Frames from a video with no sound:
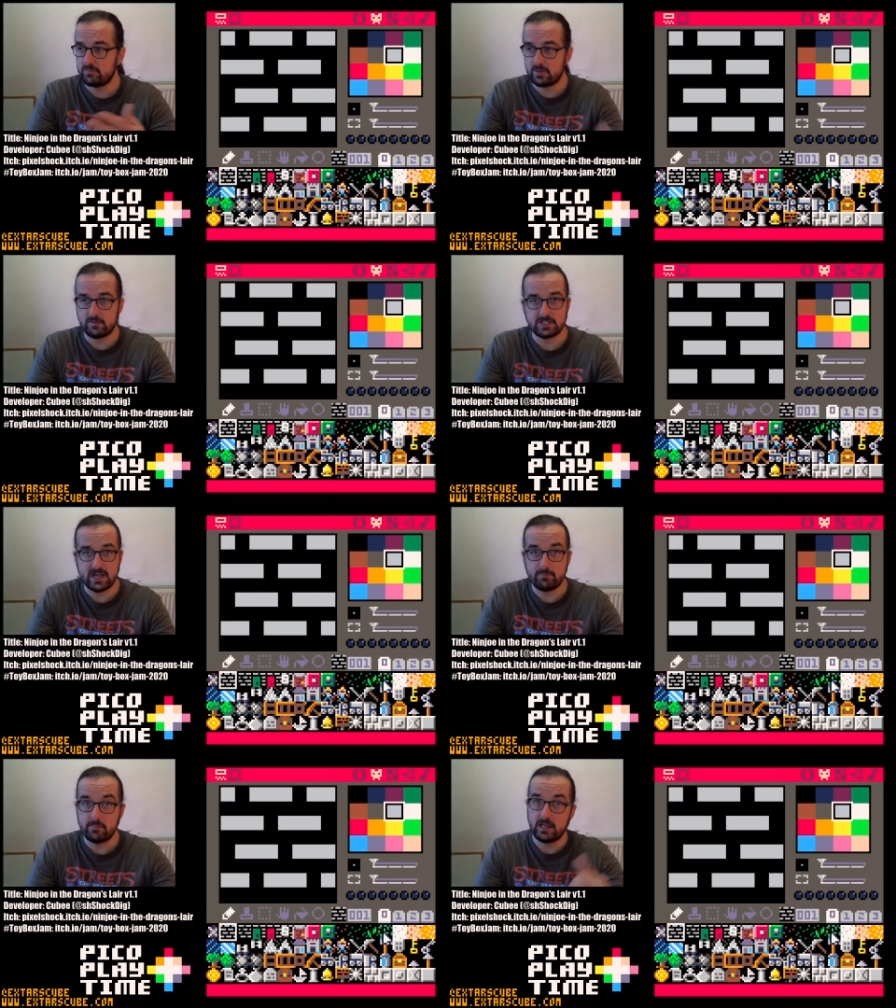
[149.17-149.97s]

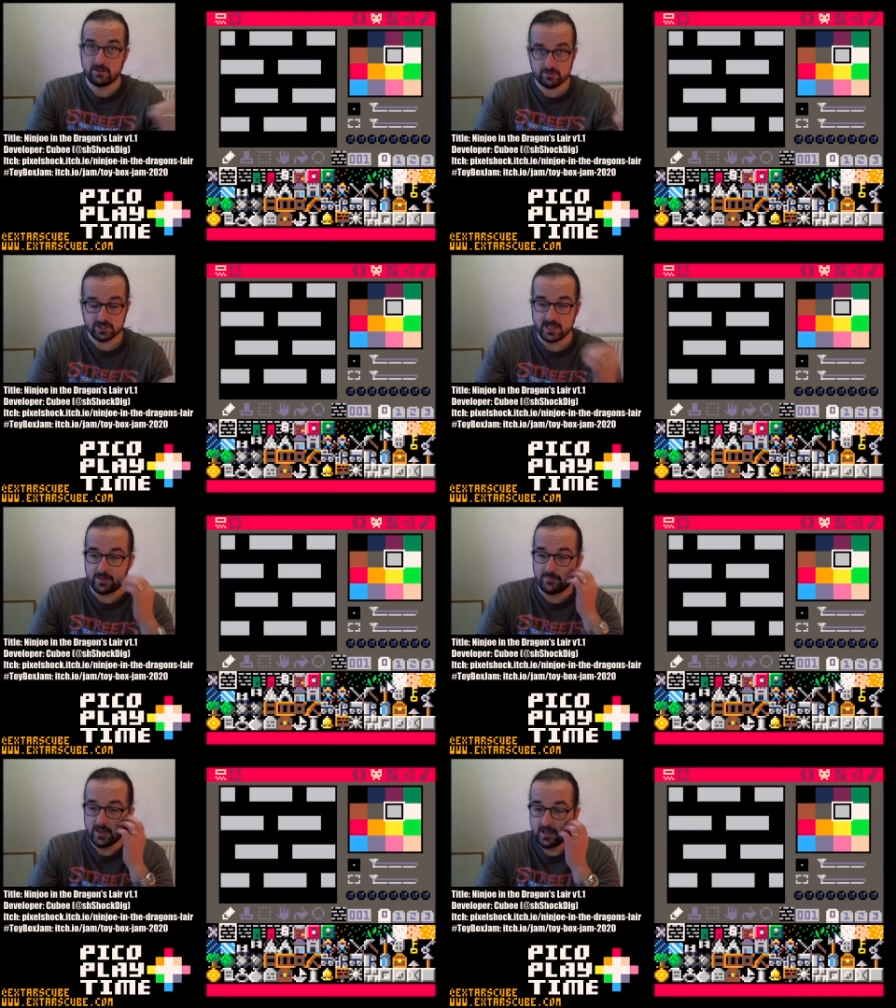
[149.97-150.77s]
jam last year,
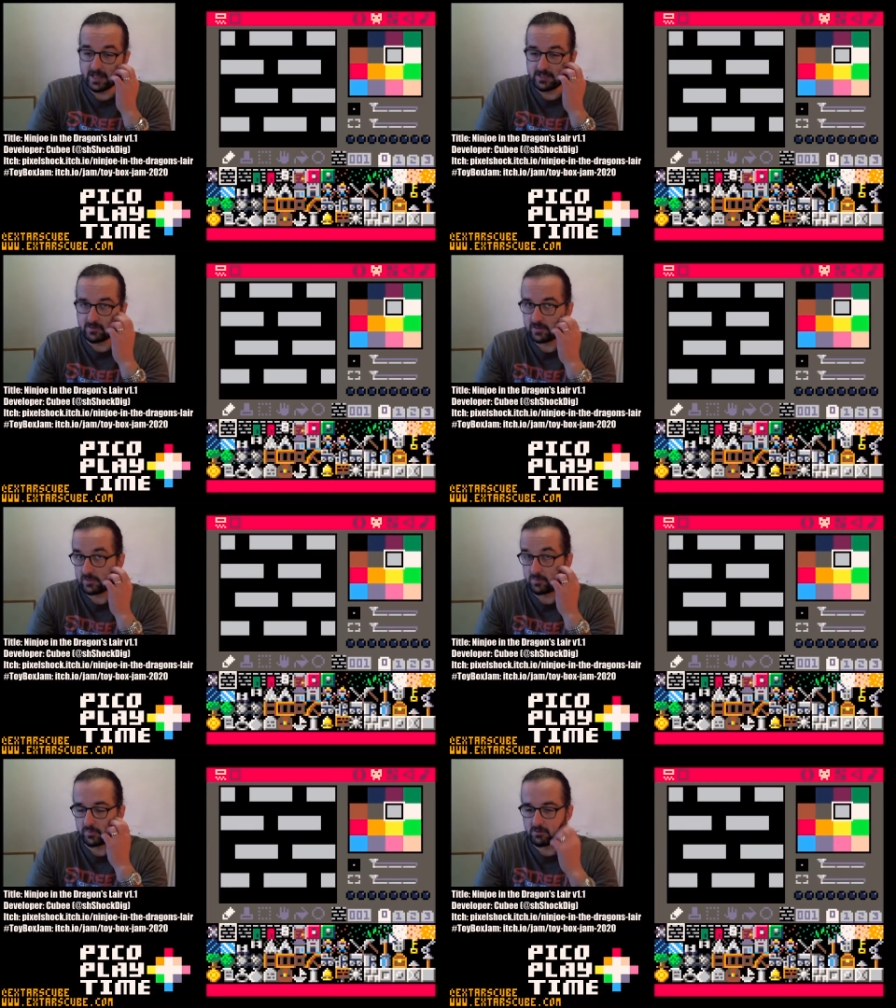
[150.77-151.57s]
and you see
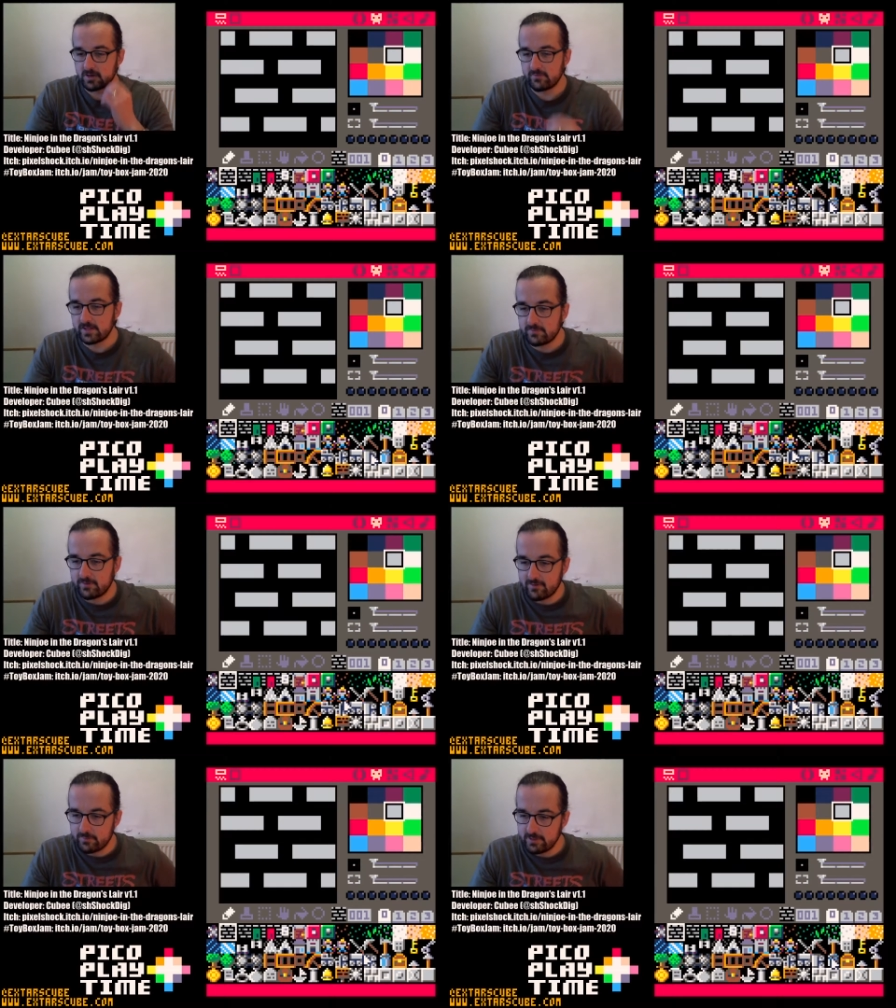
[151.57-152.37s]
some of the graphics
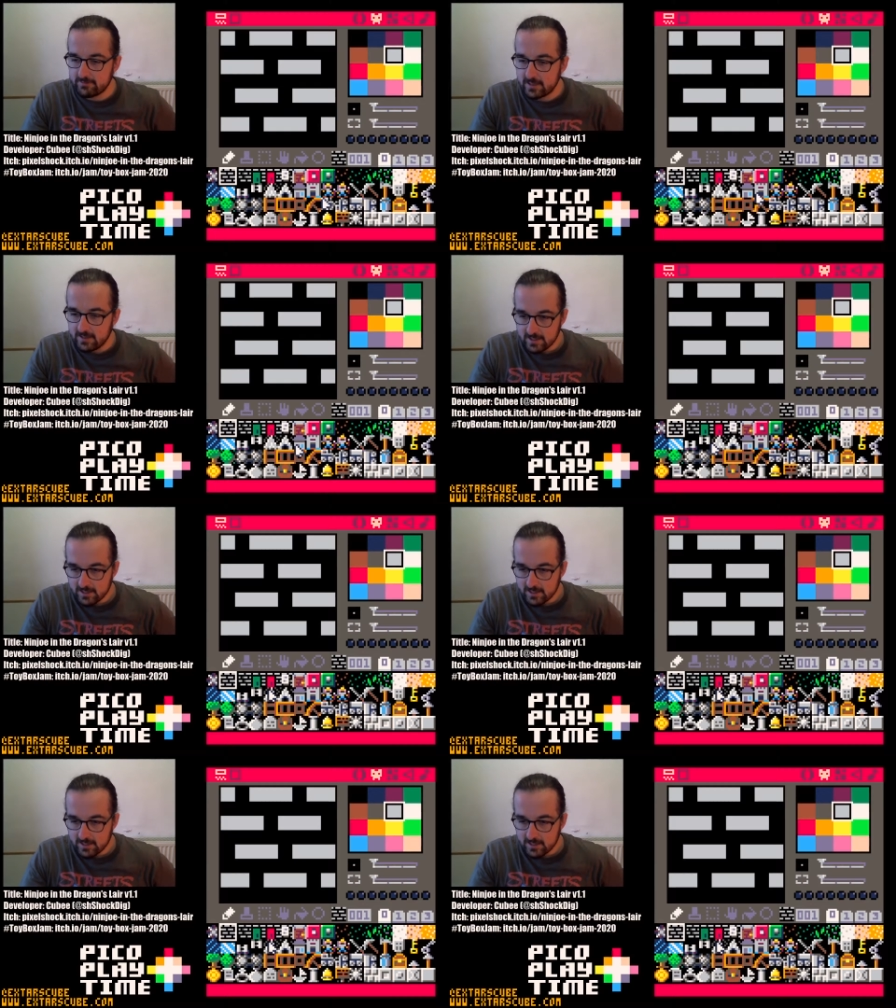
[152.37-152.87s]
very familiar.